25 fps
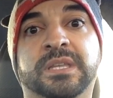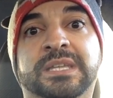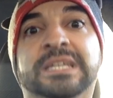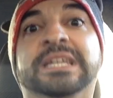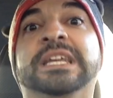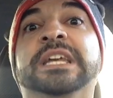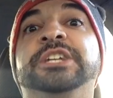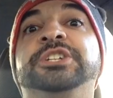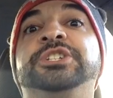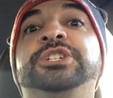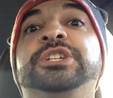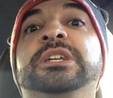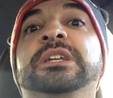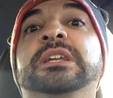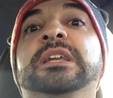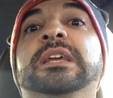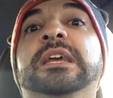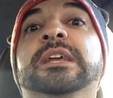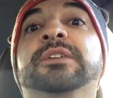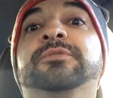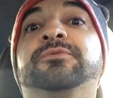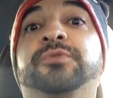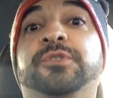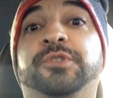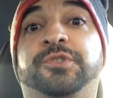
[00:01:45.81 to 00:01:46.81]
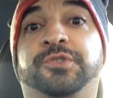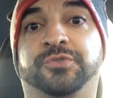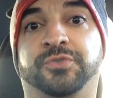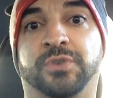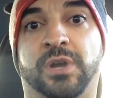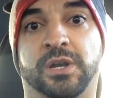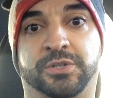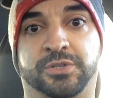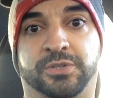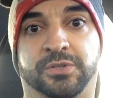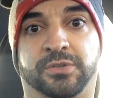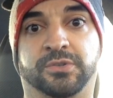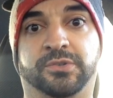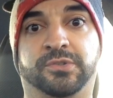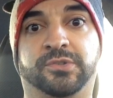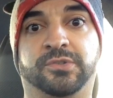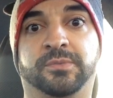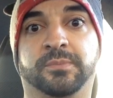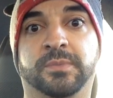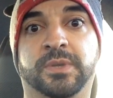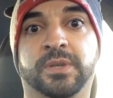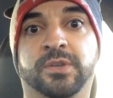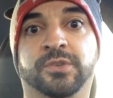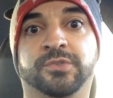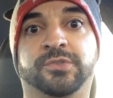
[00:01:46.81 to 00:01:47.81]
kitchen
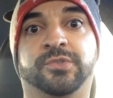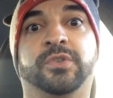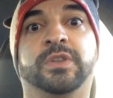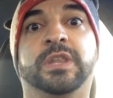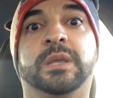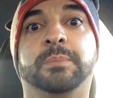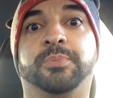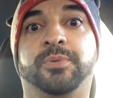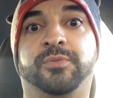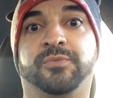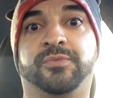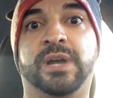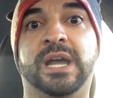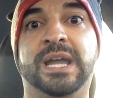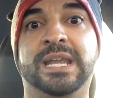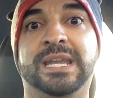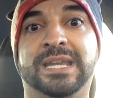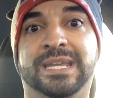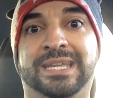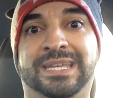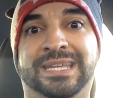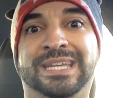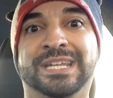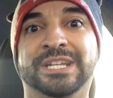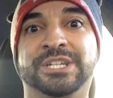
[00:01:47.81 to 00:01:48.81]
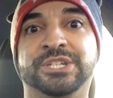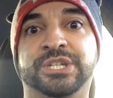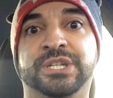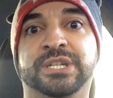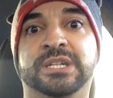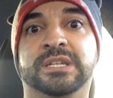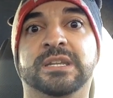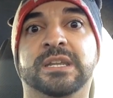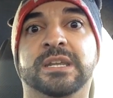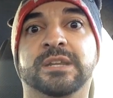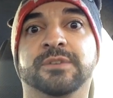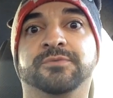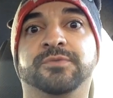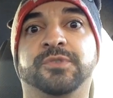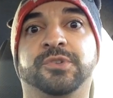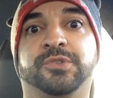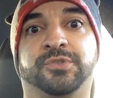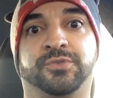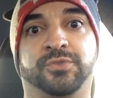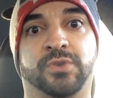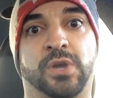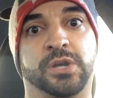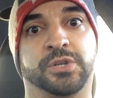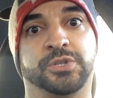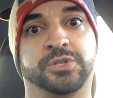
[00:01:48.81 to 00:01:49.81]
infrastructures. So they provide a kitchen
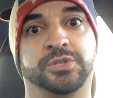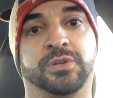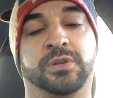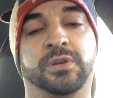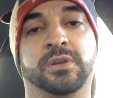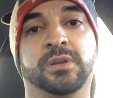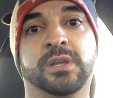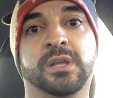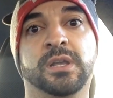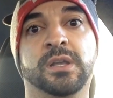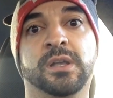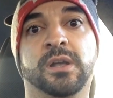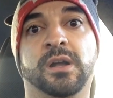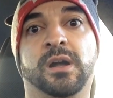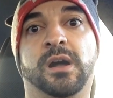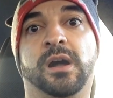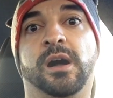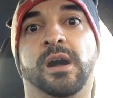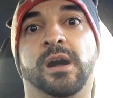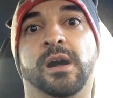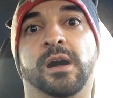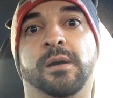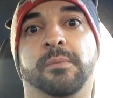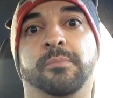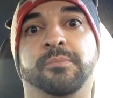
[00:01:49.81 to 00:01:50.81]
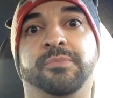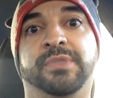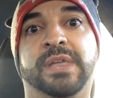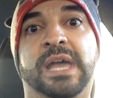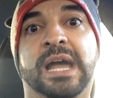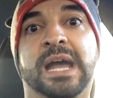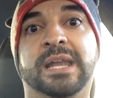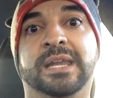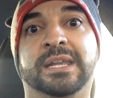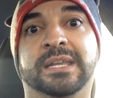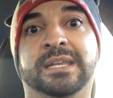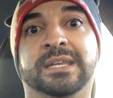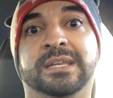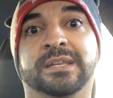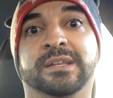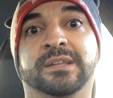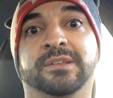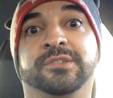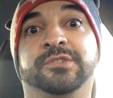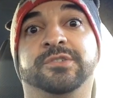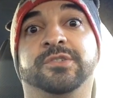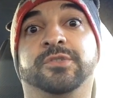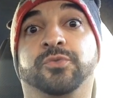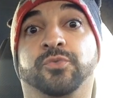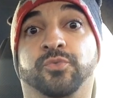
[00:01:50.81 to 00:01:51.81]
infrastructure that
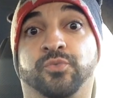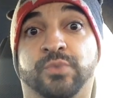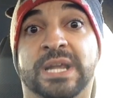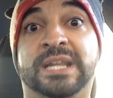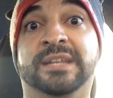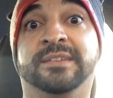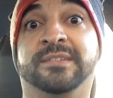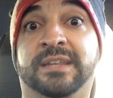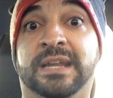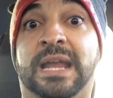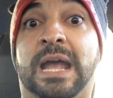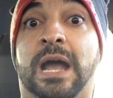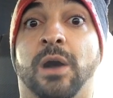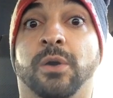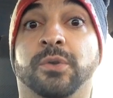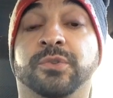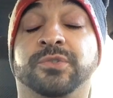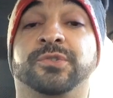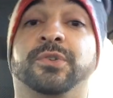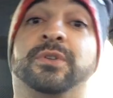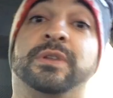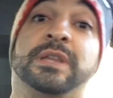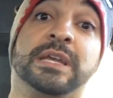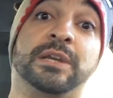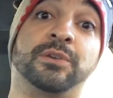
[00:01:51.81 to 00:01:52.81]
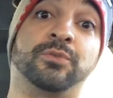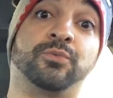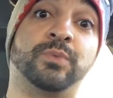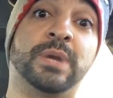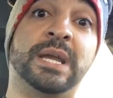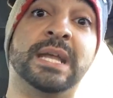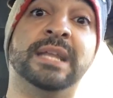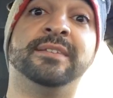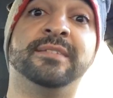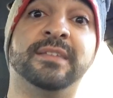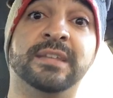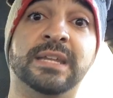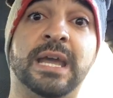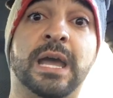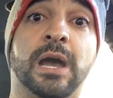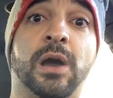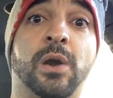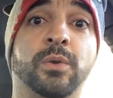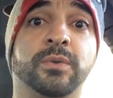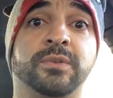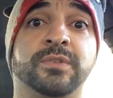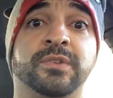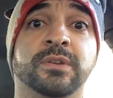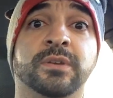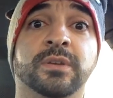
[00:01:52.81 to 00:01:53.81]
is rented out. So they rent it
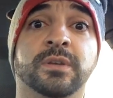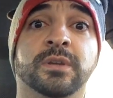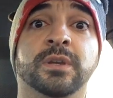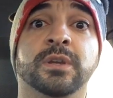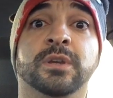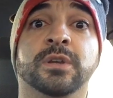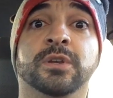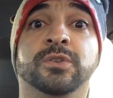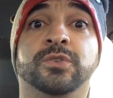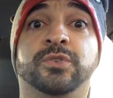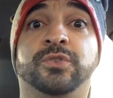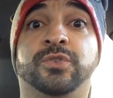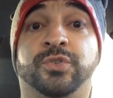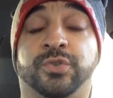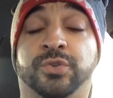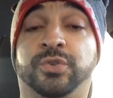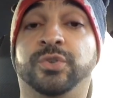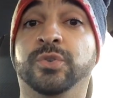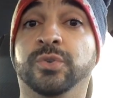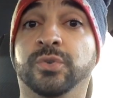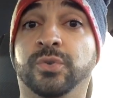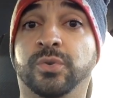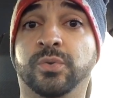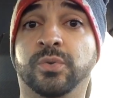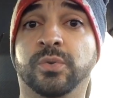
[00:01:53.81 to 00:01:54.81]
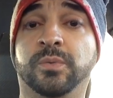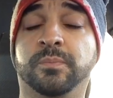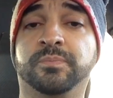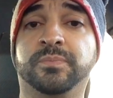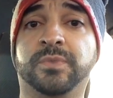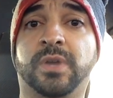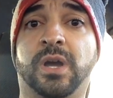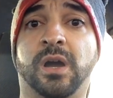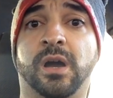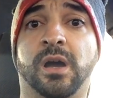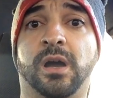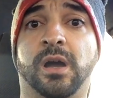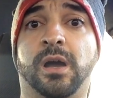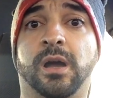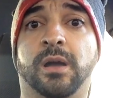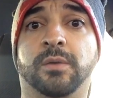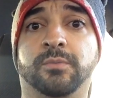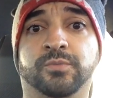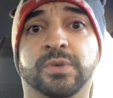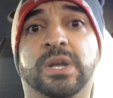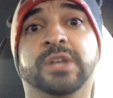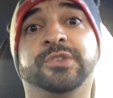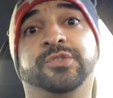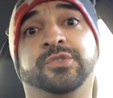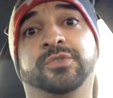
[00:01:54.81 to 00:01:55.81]
out to
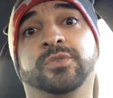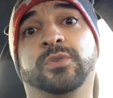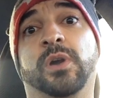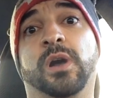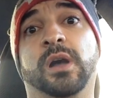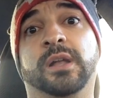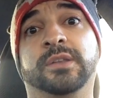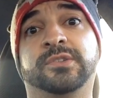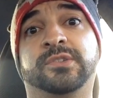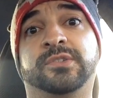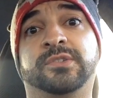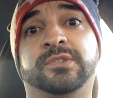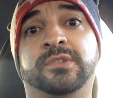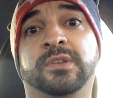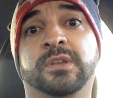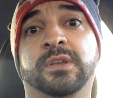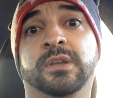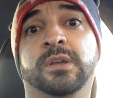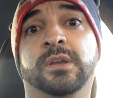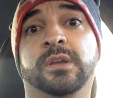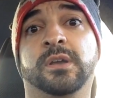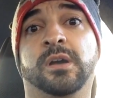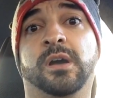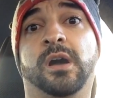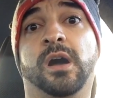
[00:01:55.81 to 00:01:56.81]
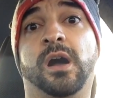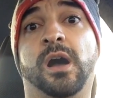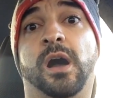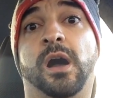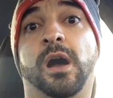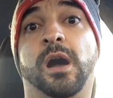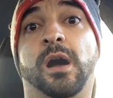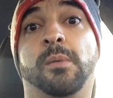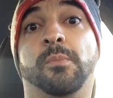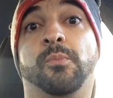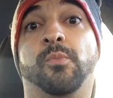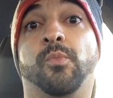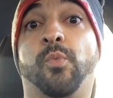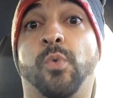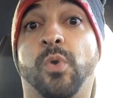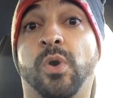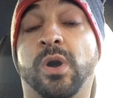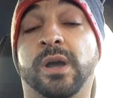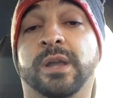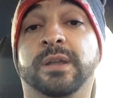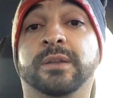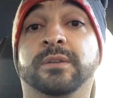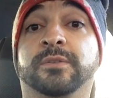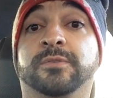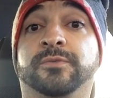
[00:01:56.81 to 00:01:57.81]
restaurants.
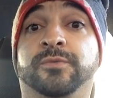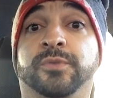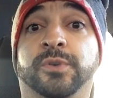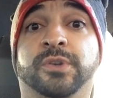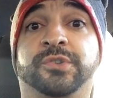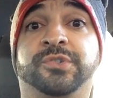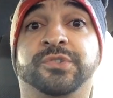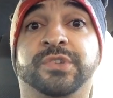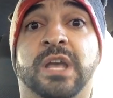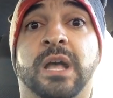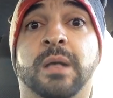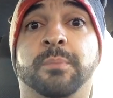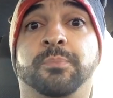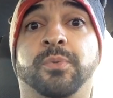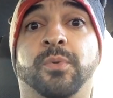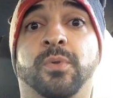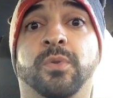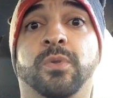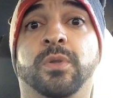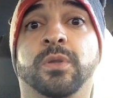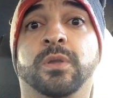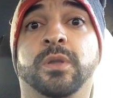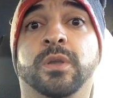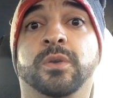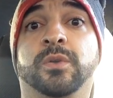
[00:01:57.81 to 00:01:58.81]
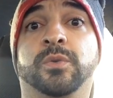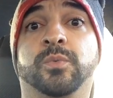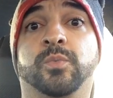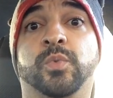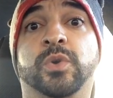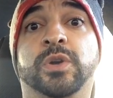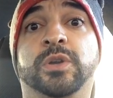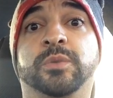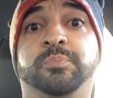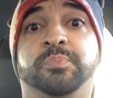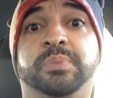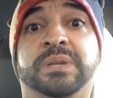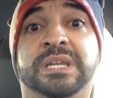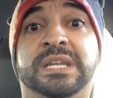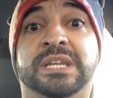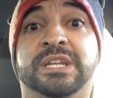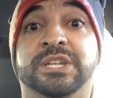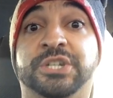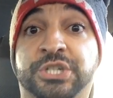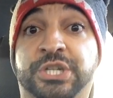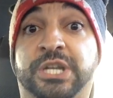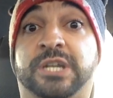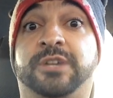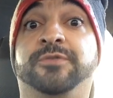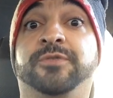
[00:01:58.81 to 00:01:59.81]
One, for example, would be
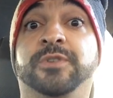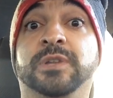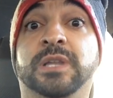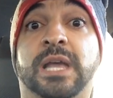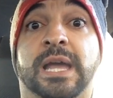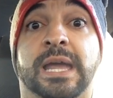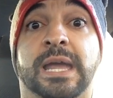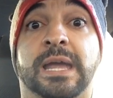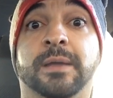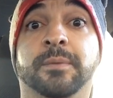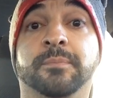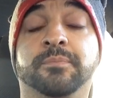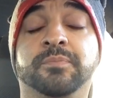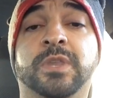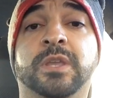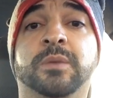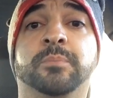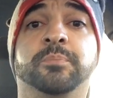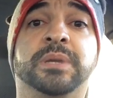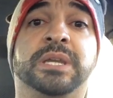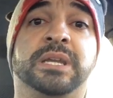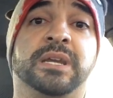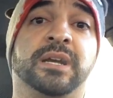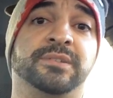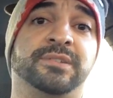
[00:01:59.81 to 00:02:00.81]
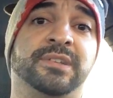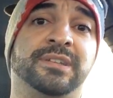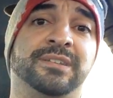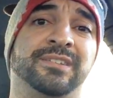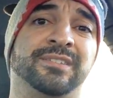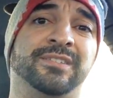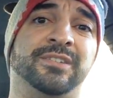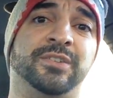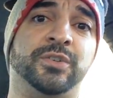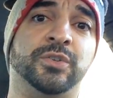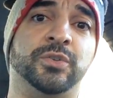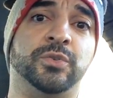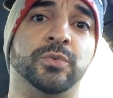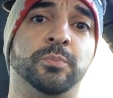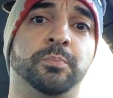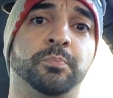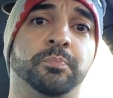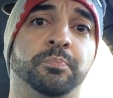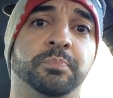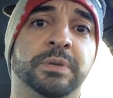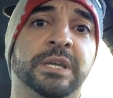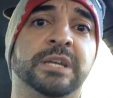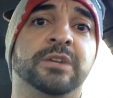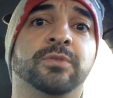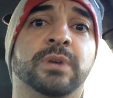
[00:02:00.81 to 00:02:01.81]
Chick-fil-A, because it's to
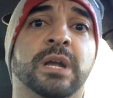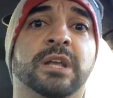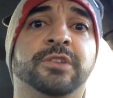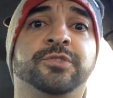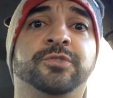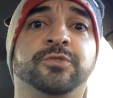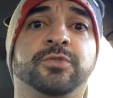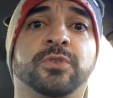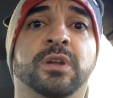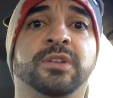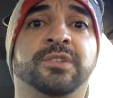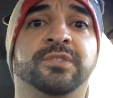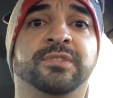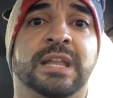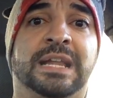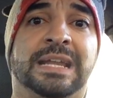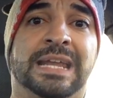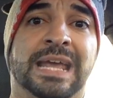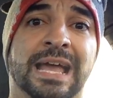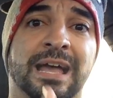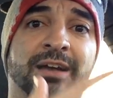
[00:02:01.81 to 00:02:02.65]
big restaurants that